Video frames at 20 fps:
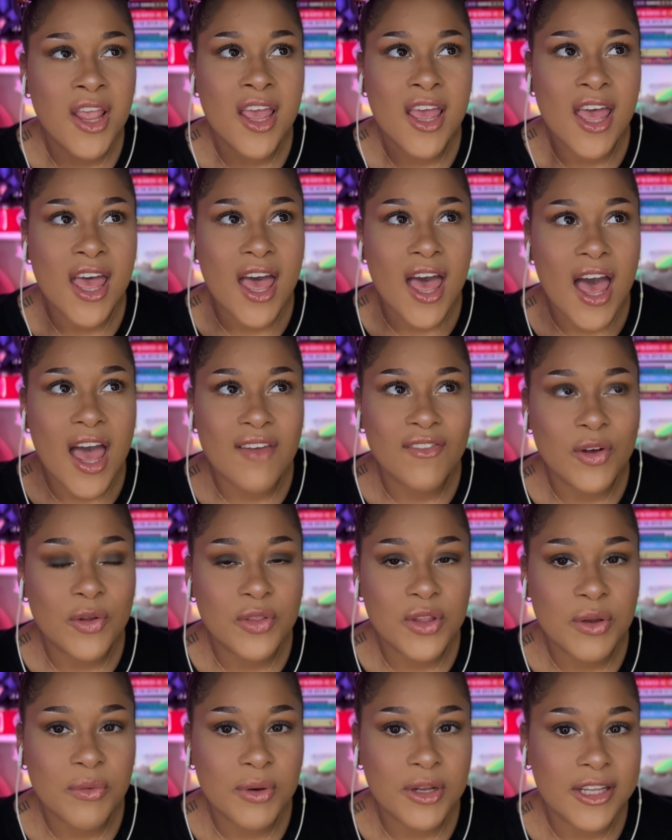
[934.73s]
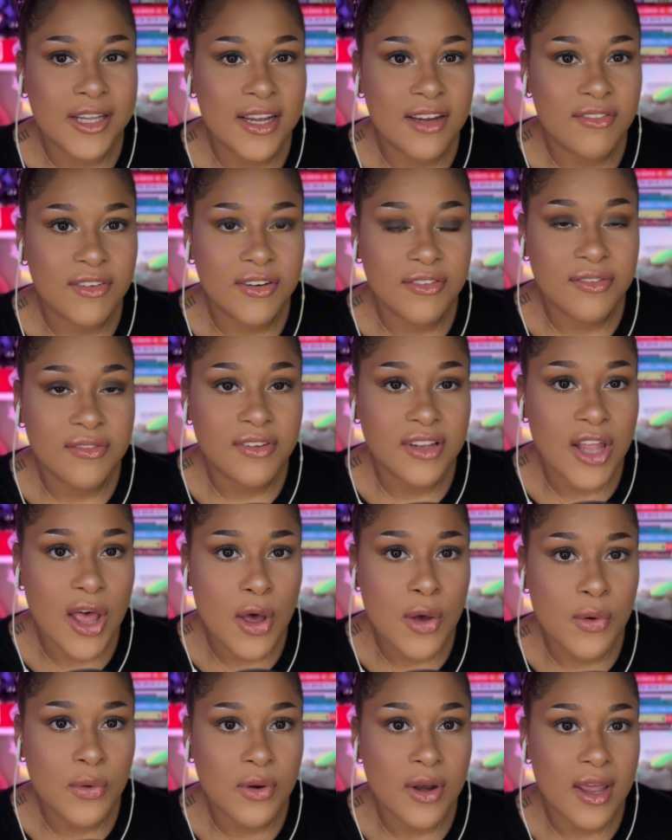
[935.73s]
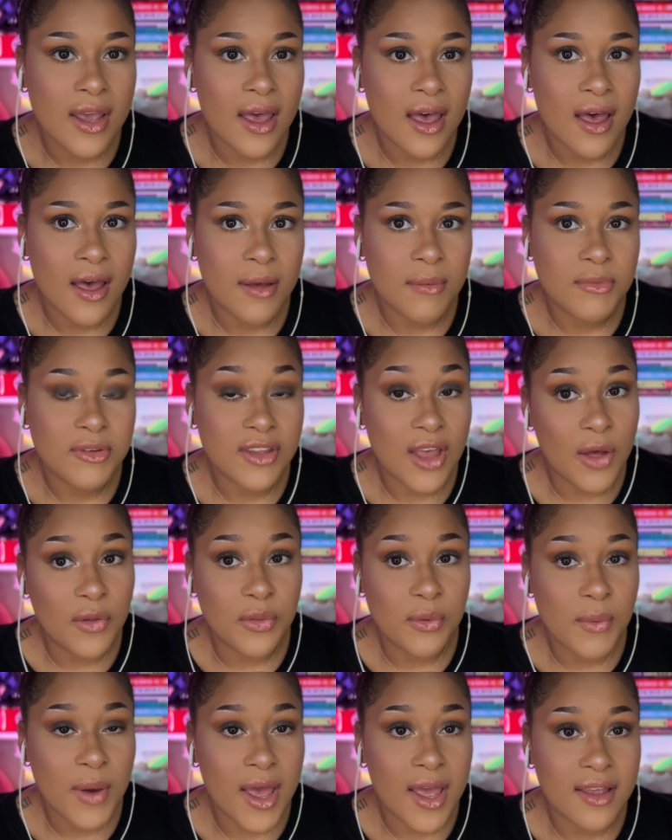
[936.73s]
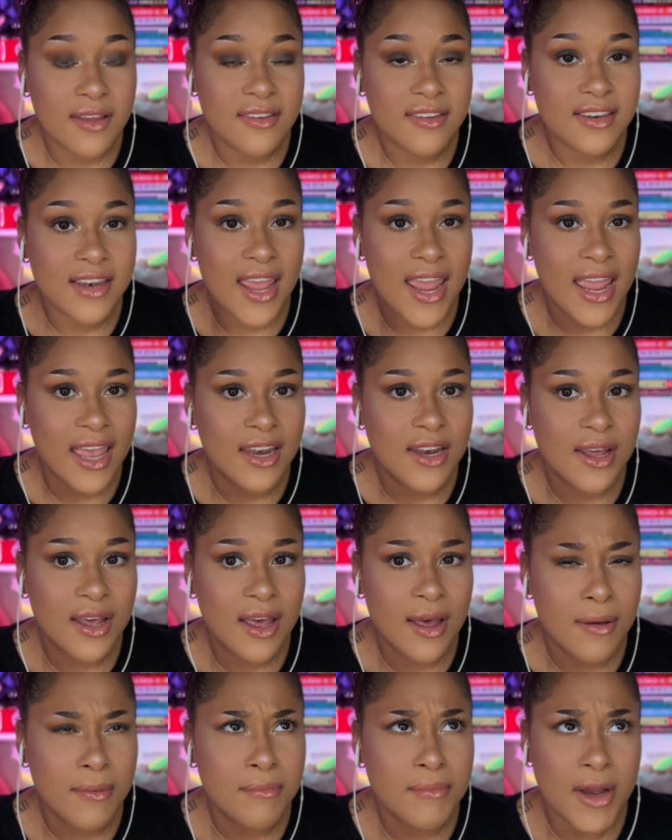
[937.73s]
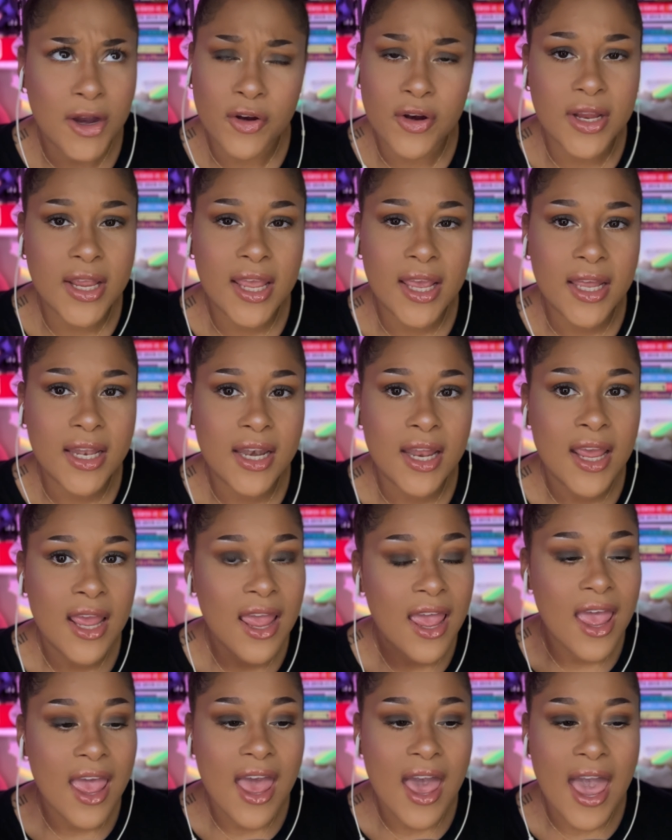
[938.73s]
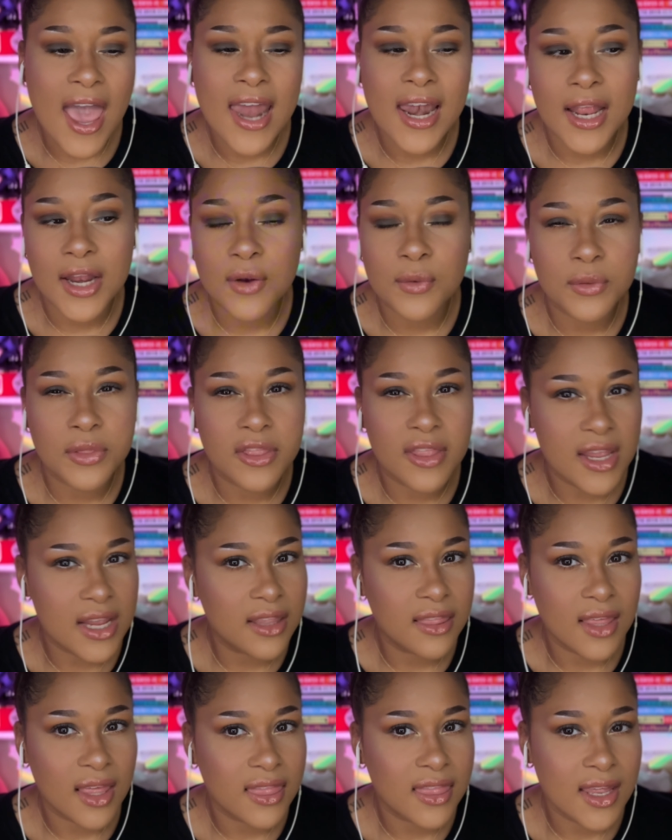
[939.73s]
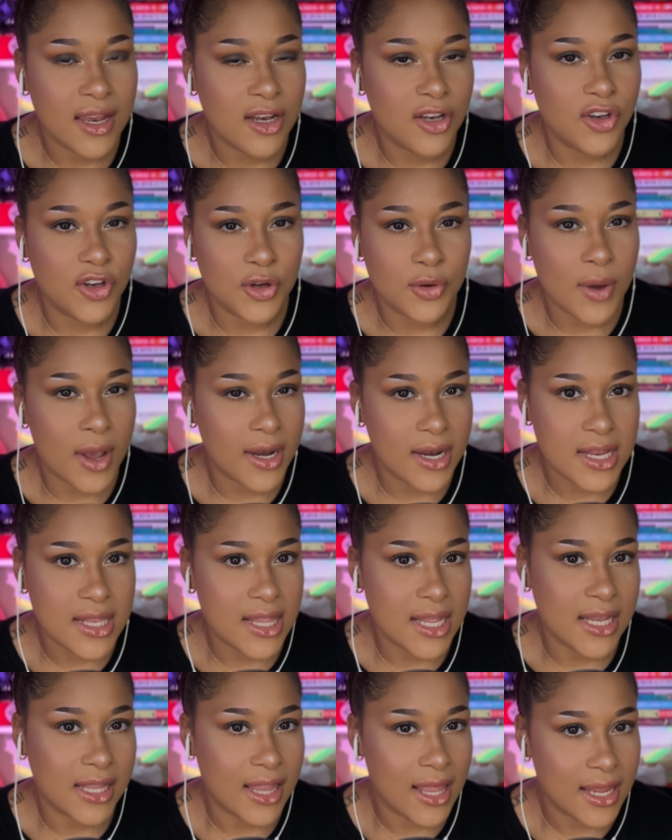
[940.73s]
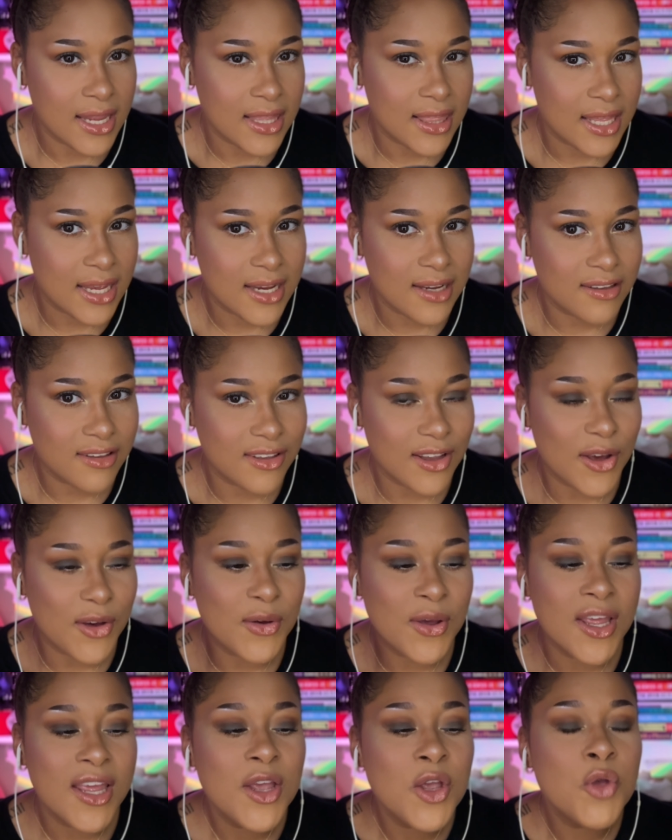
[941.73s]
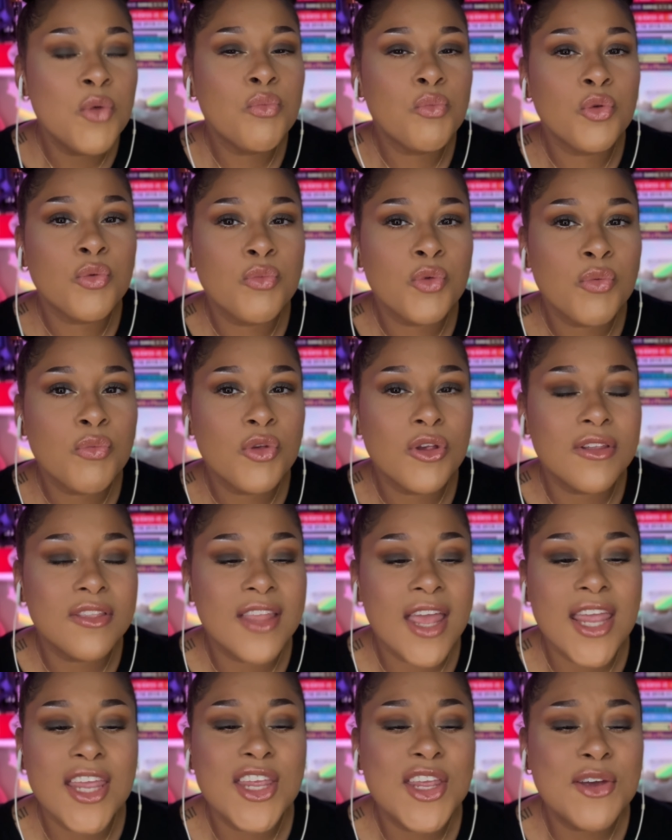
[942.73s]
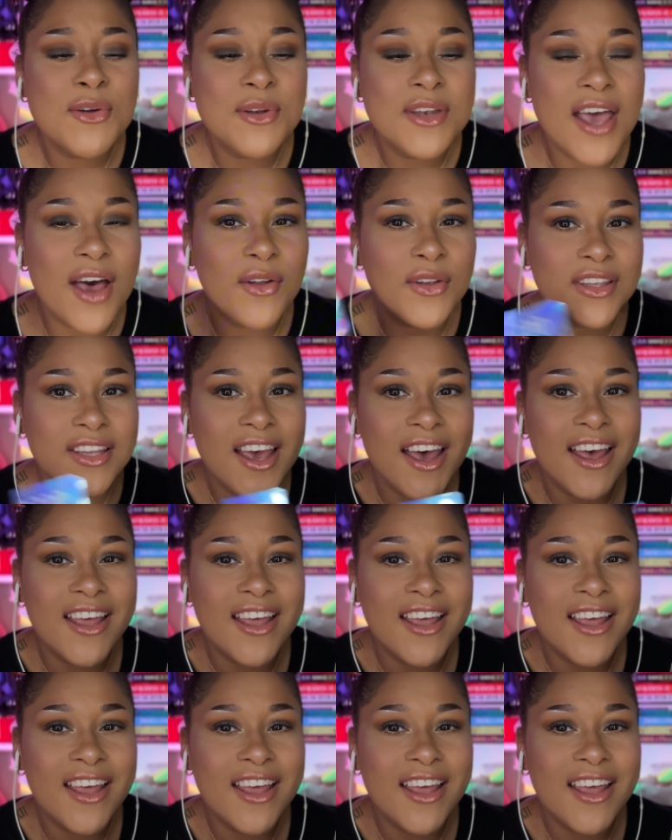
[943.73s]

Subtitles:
I've only really ever flown Southwest and American, and I don't think that they do anything like this. So thank you, Delta.